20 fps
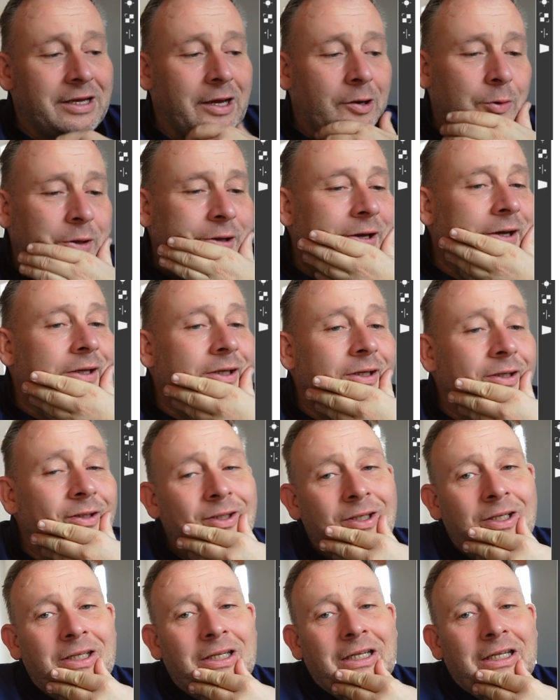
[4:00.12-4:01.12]
area
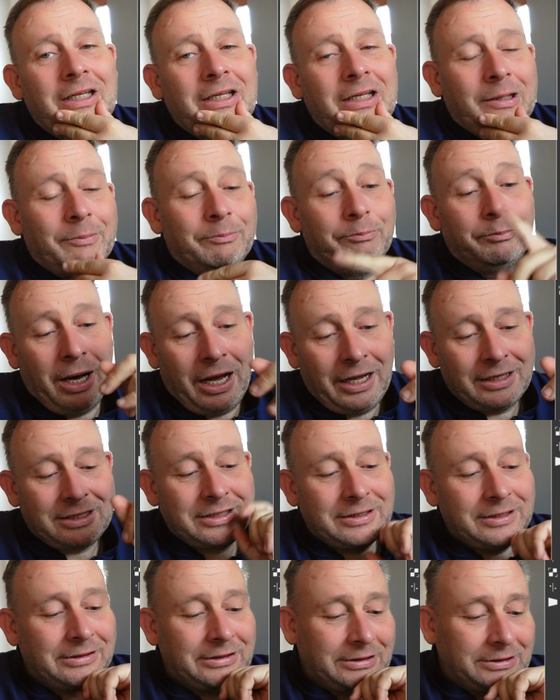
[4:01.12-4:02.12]
here.
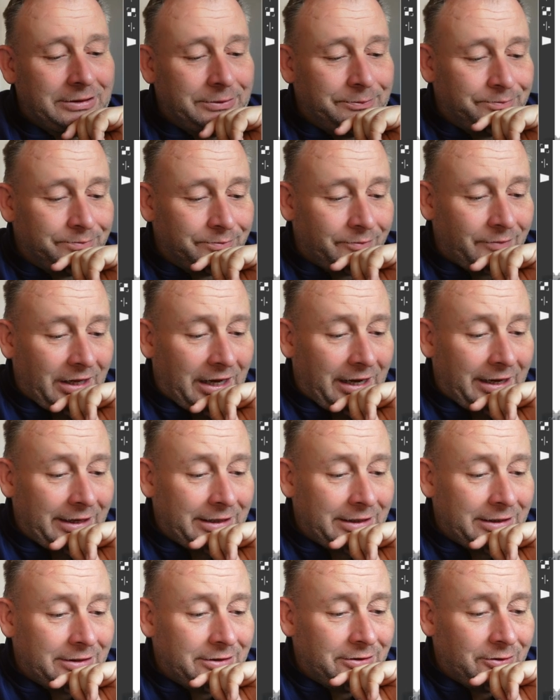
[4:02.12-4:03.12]
But I
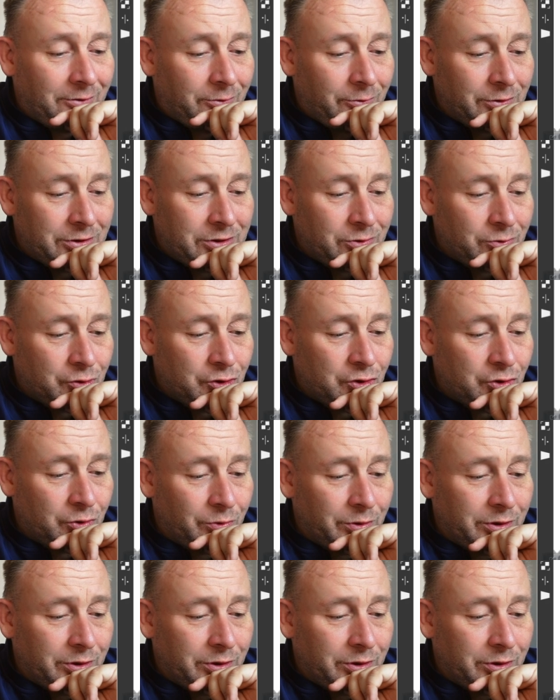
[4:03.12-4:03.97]
can also show